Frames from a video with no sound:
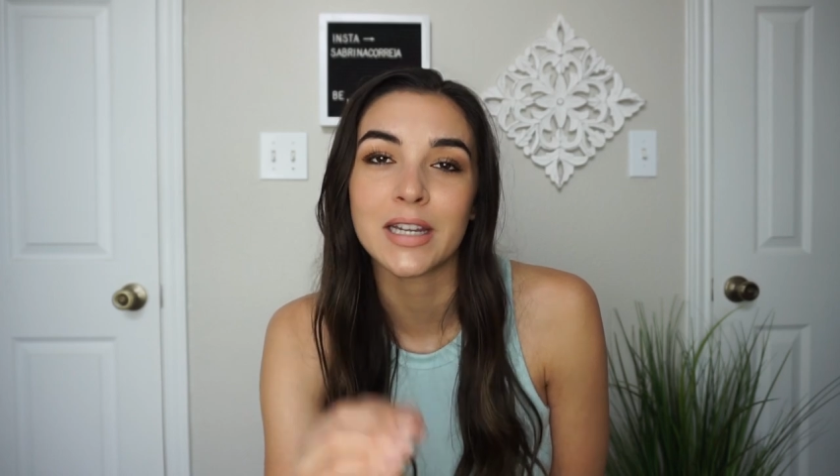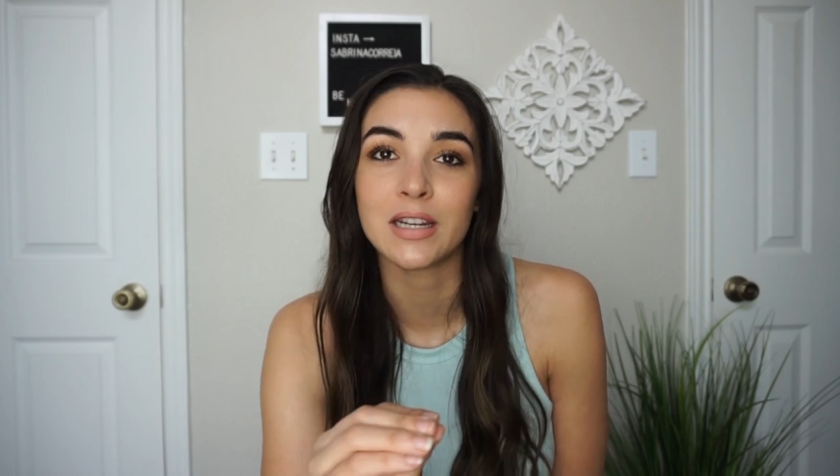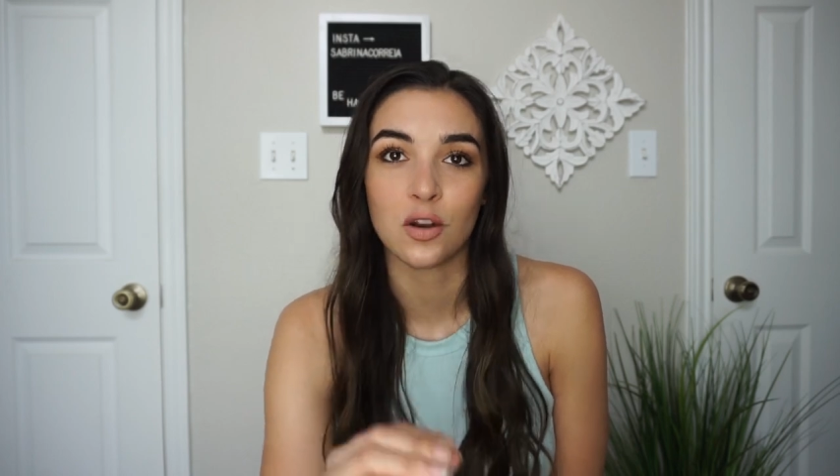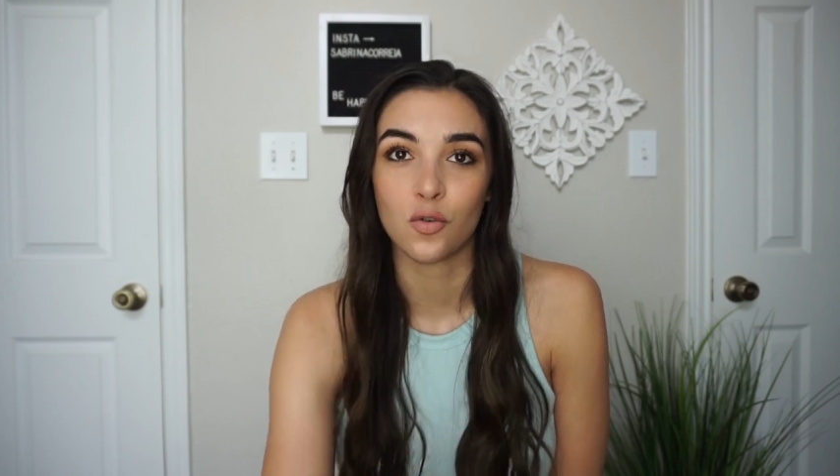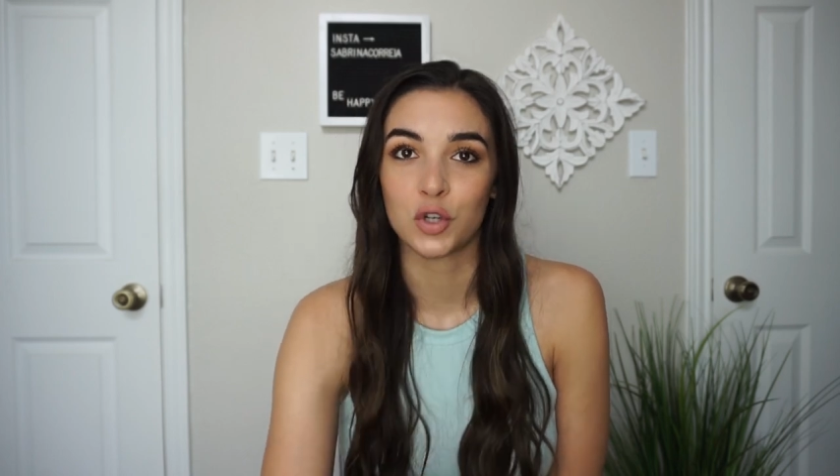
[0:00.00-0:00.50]

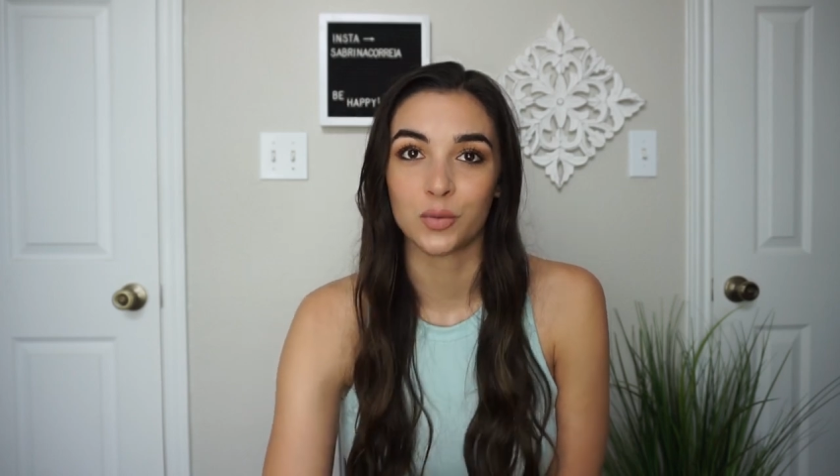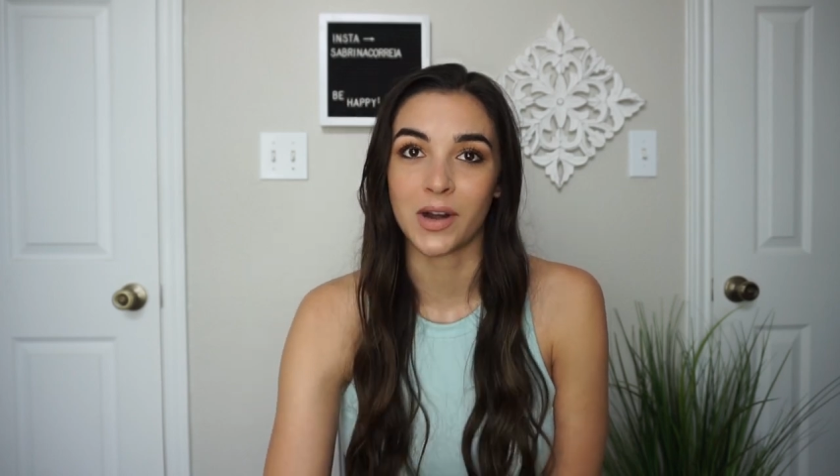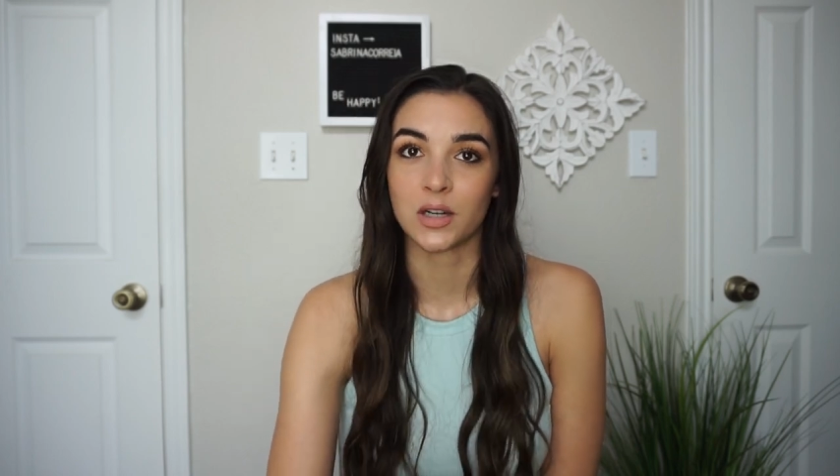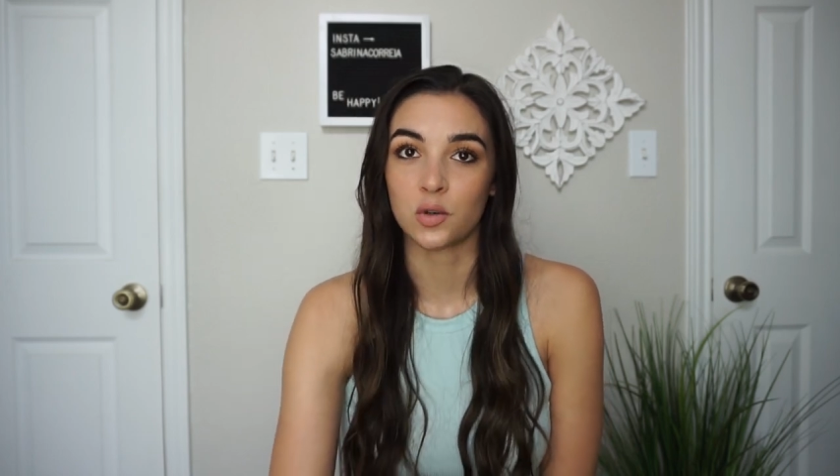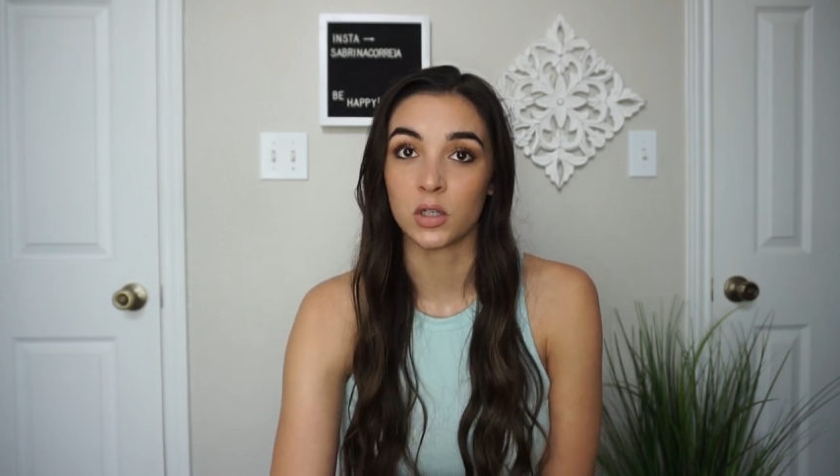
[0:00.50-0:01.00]
in Nordstrom
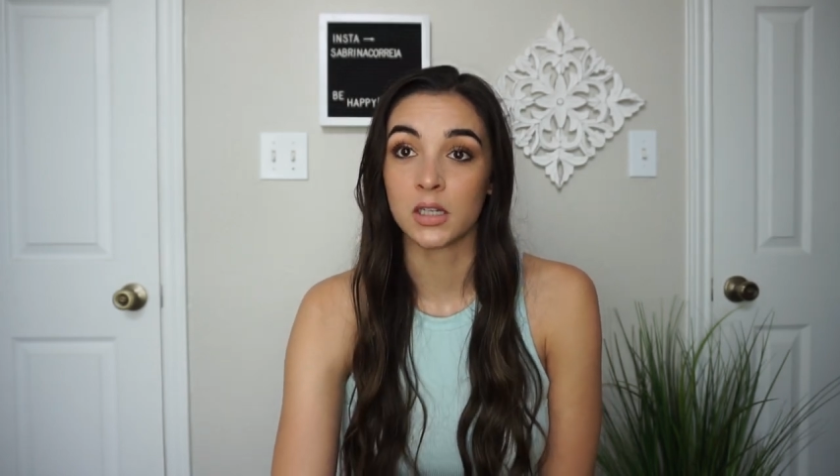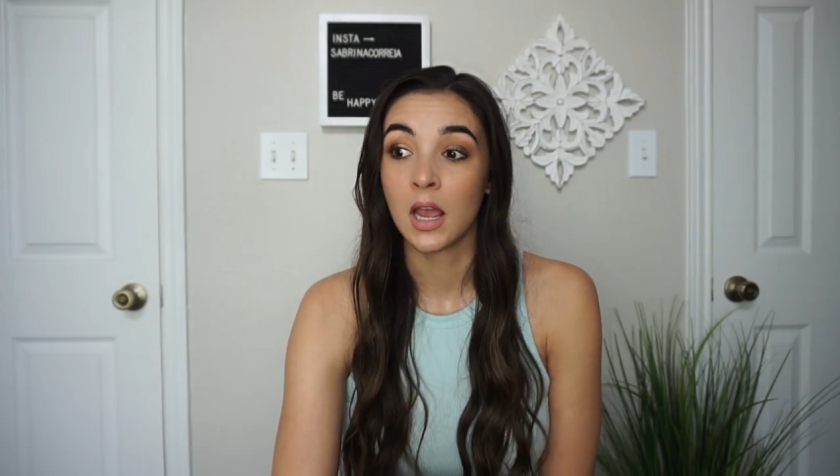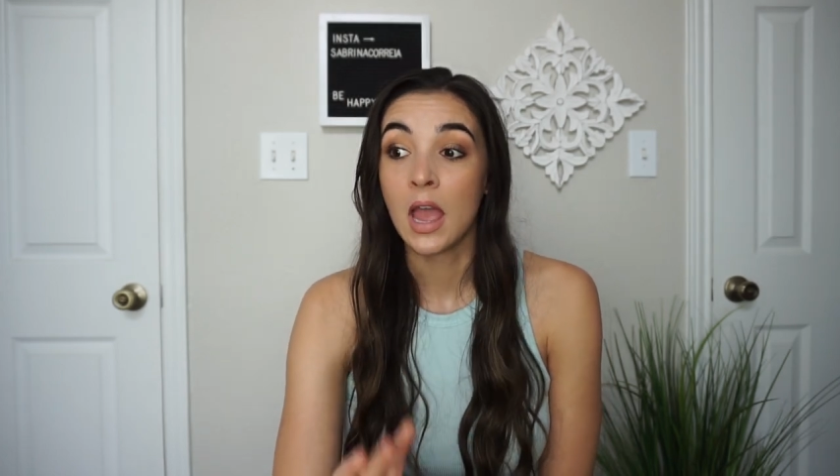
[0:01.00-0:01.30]
Rack stores.